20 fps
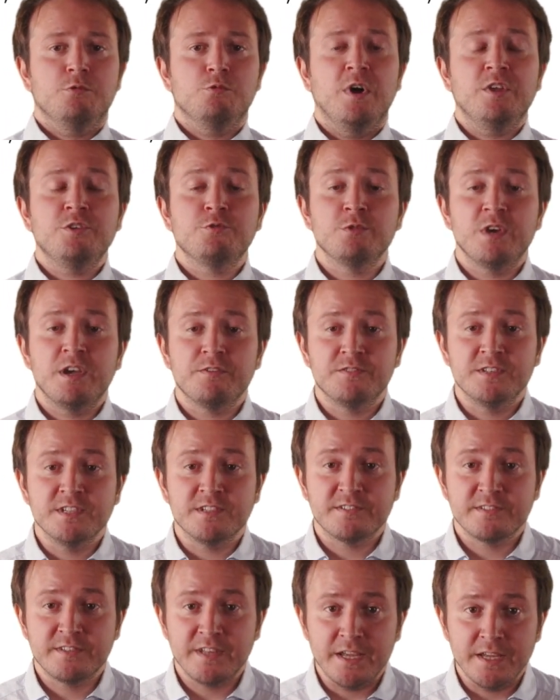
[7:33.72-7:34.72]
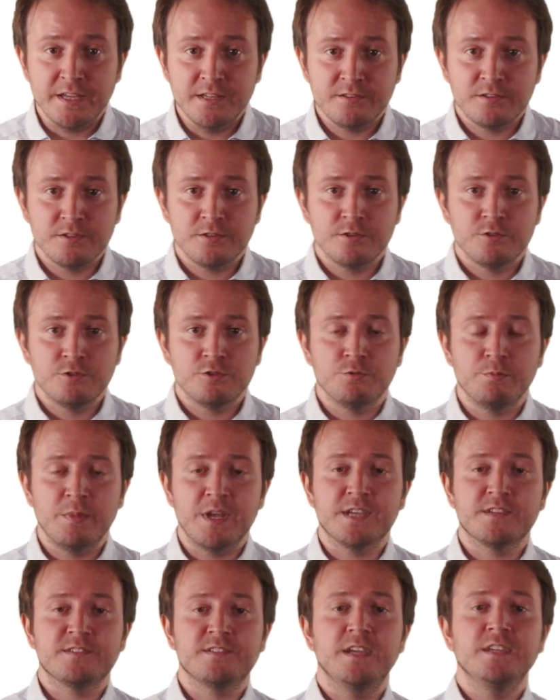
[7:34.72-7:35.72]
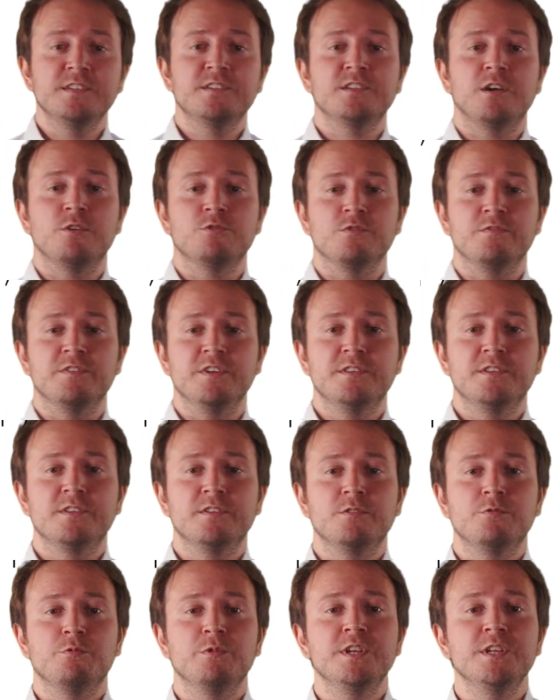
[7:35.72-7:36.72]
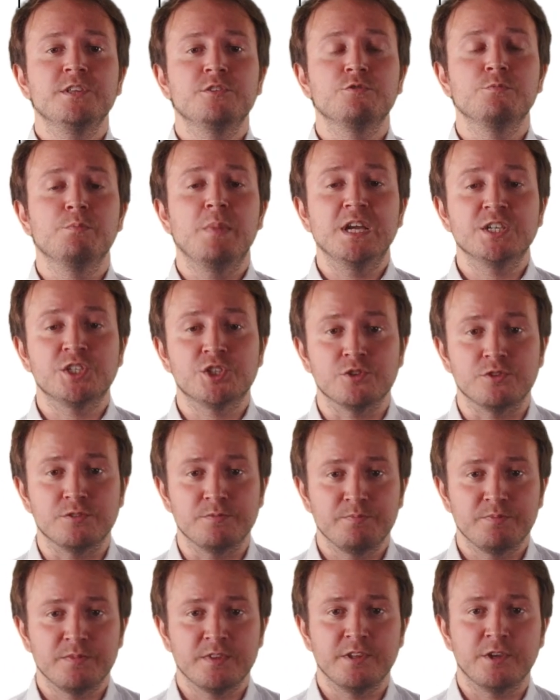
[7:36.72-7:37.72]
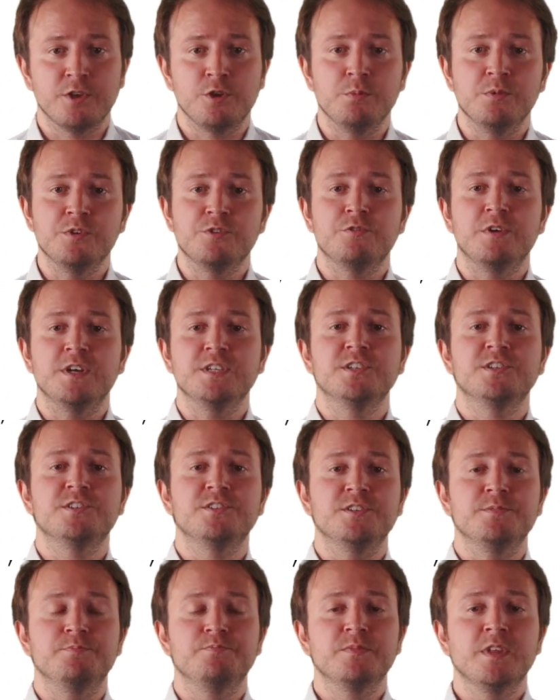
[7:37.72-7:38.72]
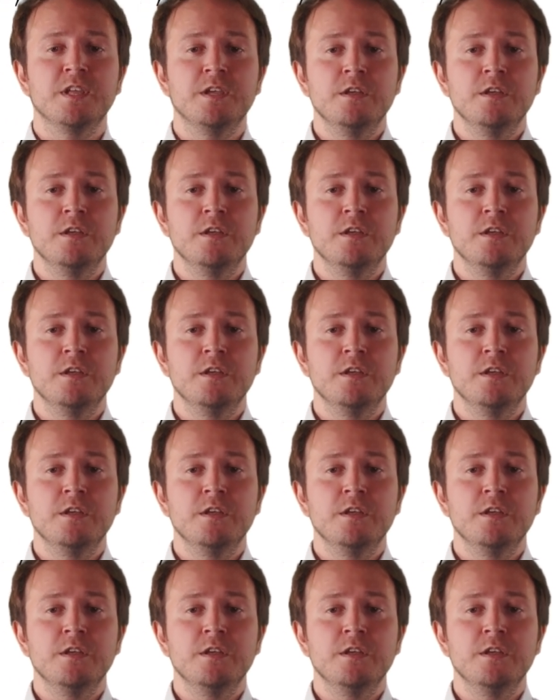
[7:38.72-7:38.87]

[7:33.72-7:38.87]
Once we have this state, to make sense out of it, we need to measure the qubit registry.